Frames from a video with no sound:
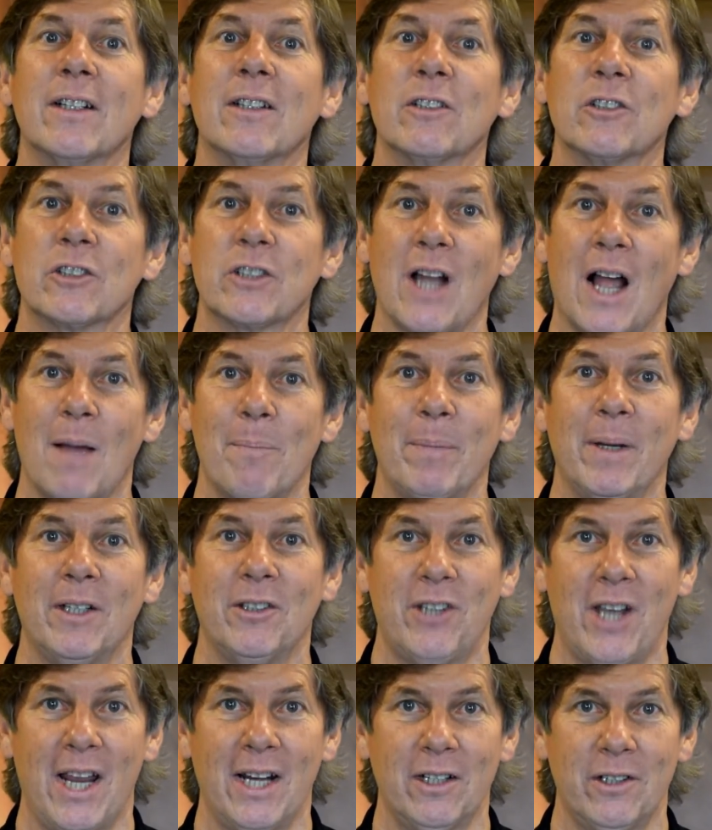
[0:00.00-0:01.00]
Stop
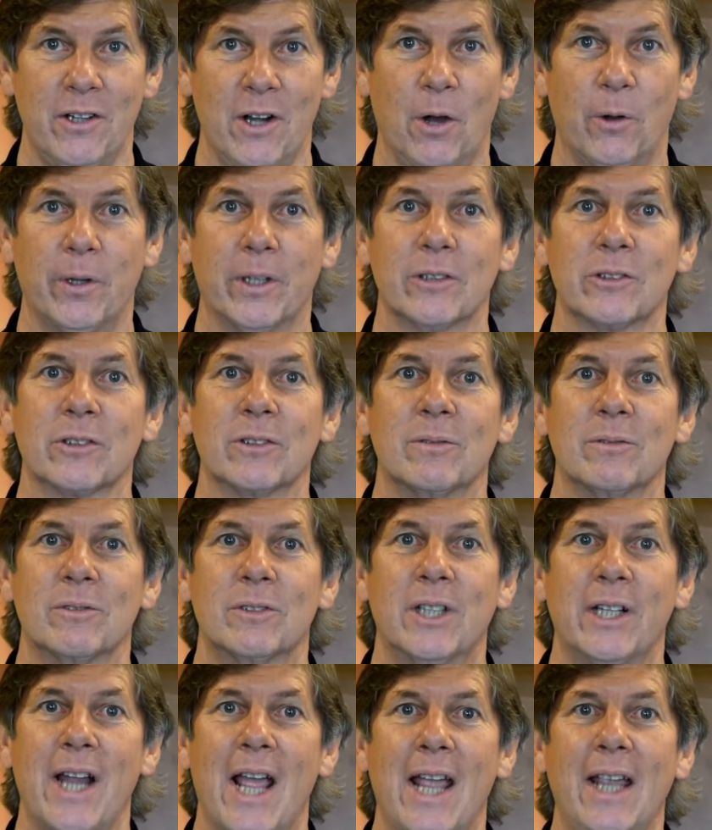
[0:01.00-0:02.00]
and take notice.
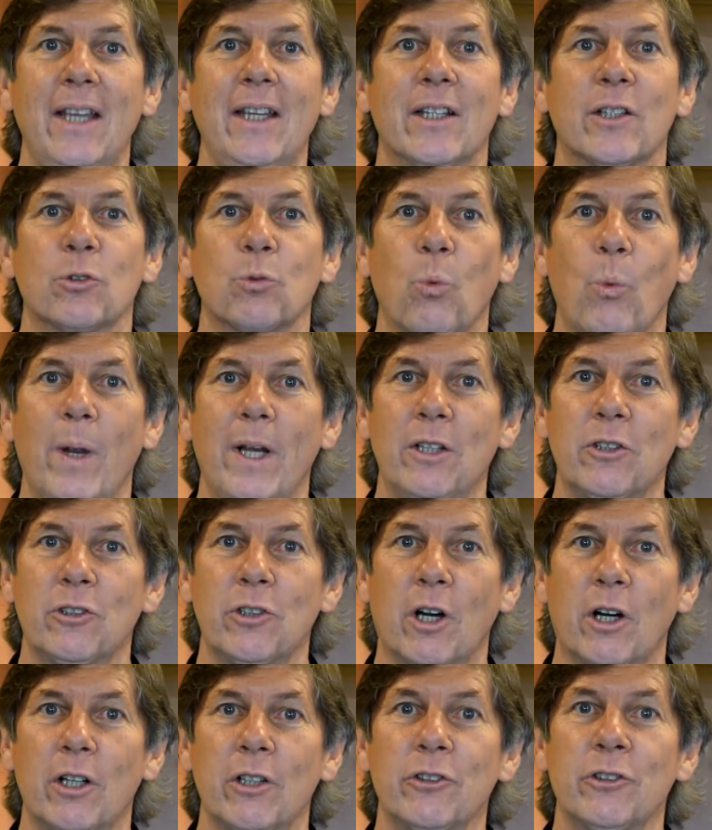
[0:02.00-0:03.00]
Today is
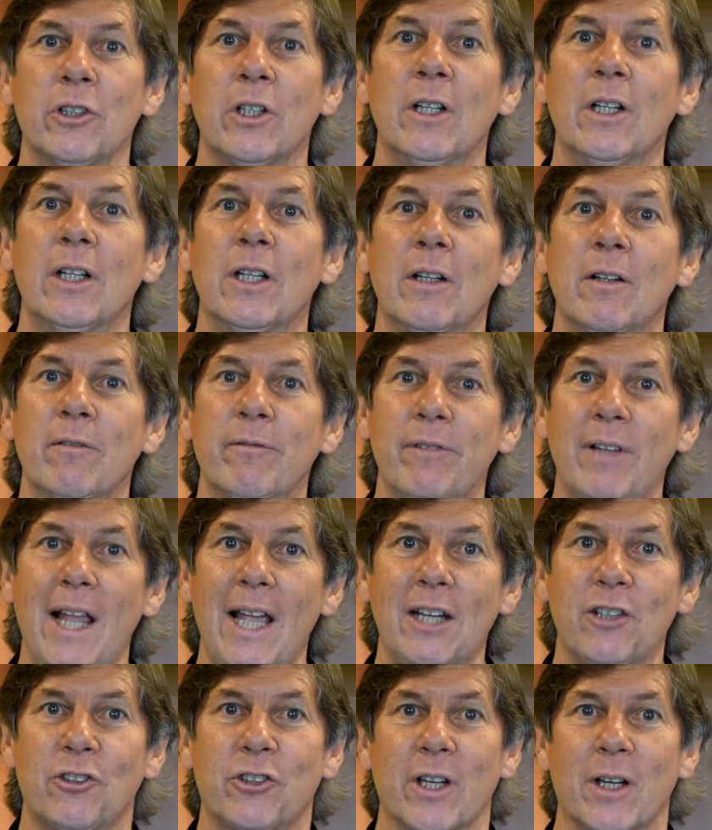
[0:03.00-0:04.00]
Windstar's
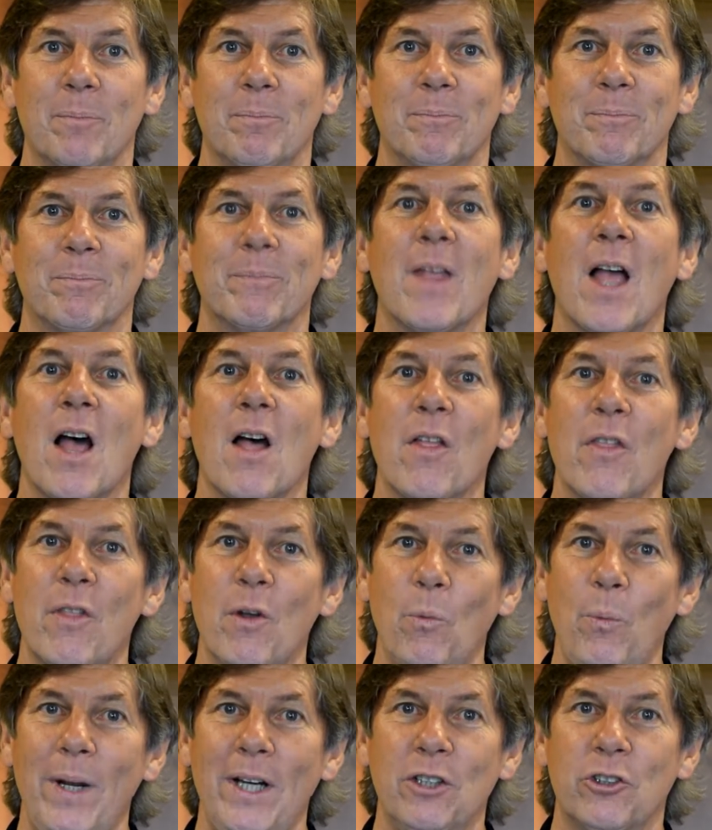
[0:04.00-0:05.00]
flagship,
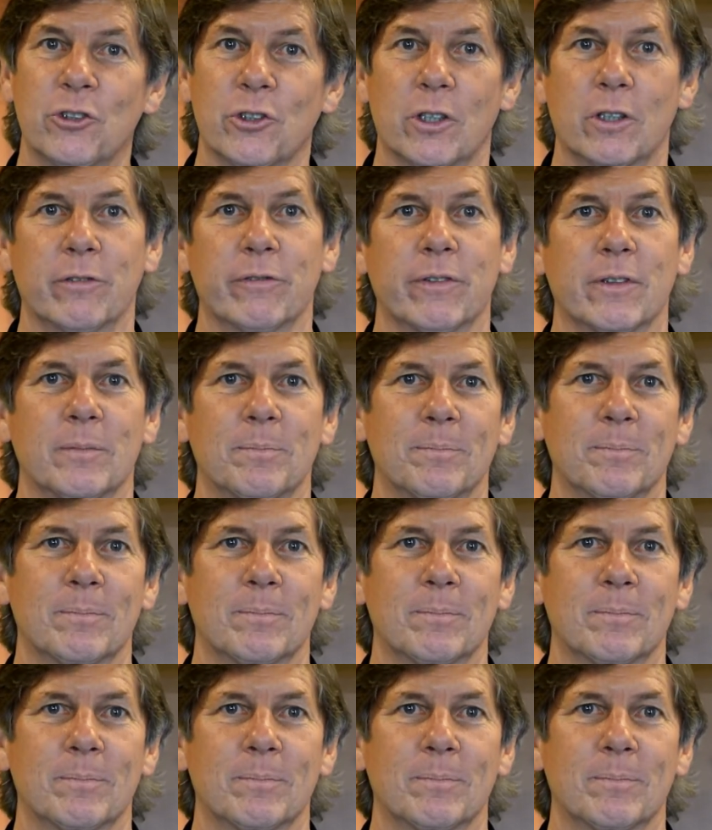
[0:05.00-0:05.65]
the Windsurf.